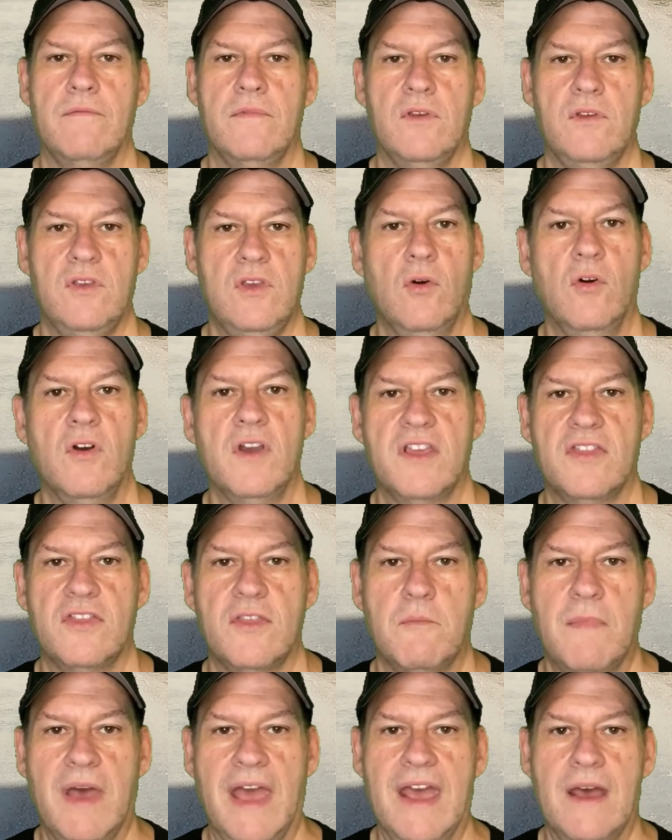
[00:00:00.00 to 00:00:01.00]
You look at the
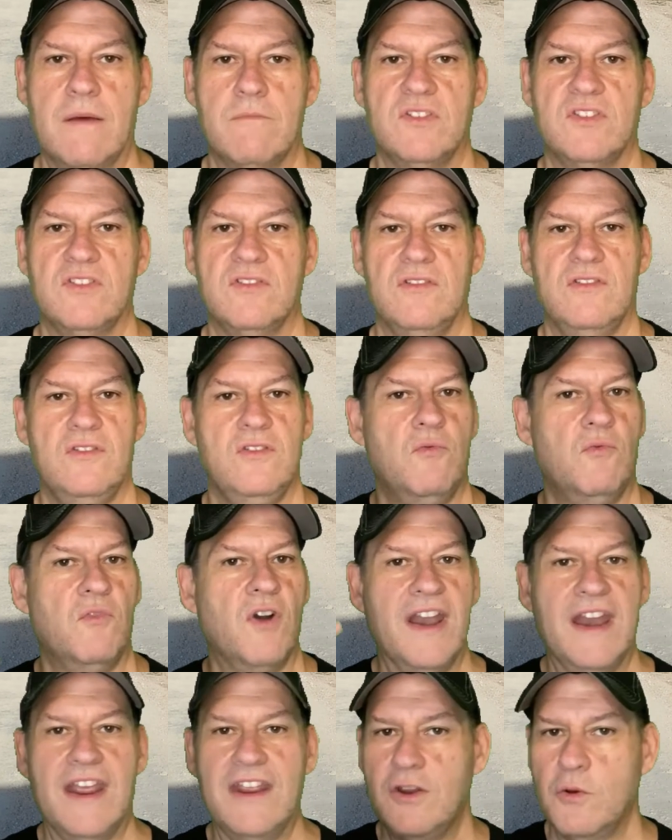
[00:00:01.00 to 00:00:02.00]
maps, you
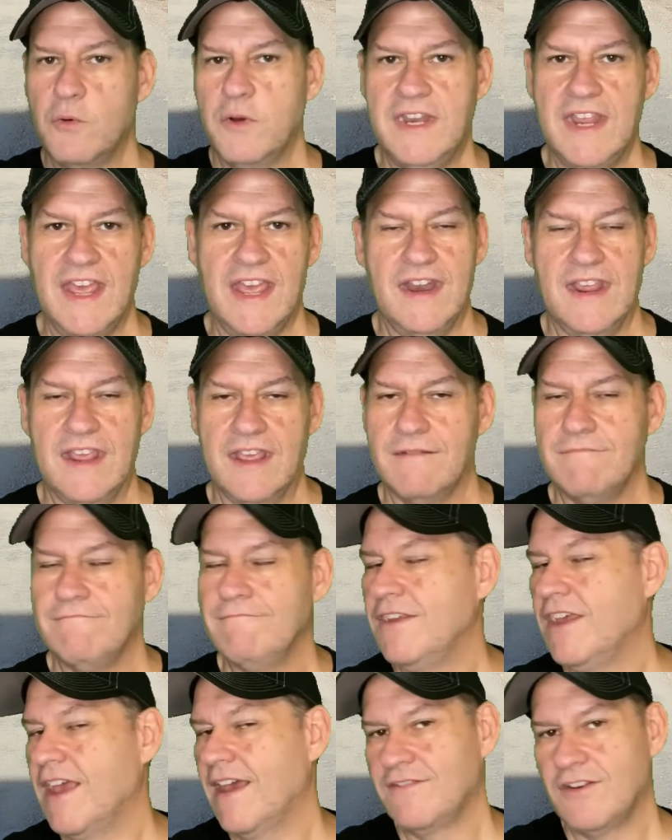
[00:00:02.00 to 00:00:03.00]
run into a dead end.
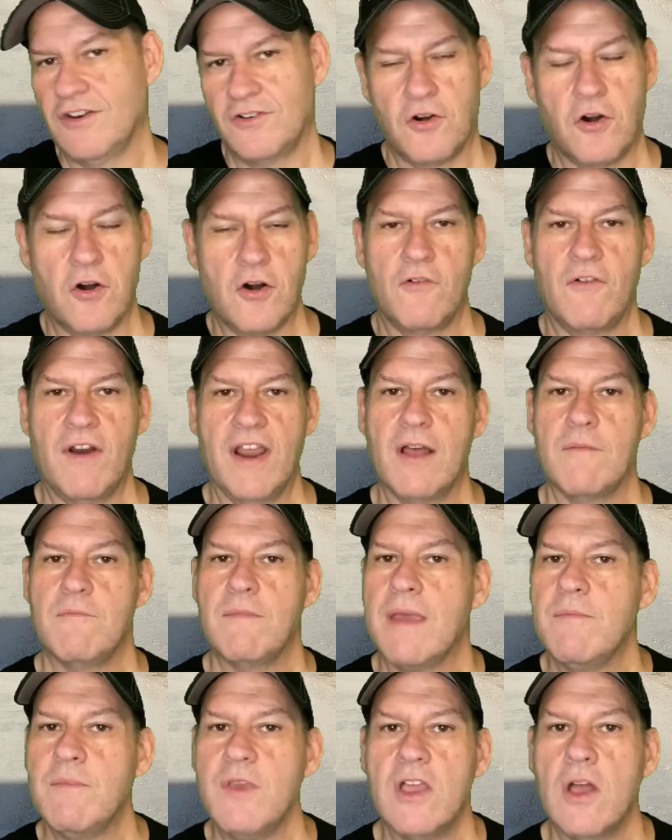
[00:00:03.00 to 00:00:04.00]
You have to turn around,
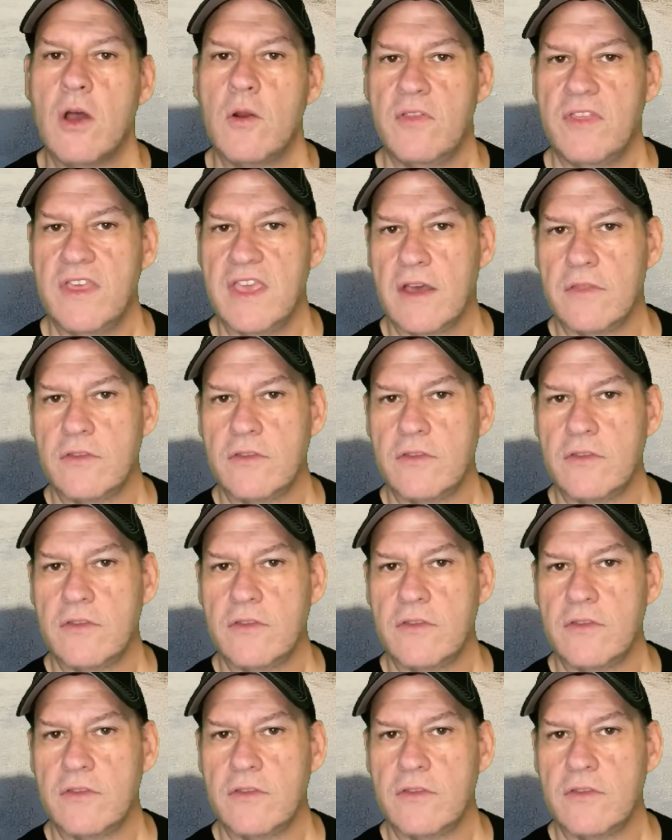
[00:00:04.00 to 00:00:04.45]
maybe go to the other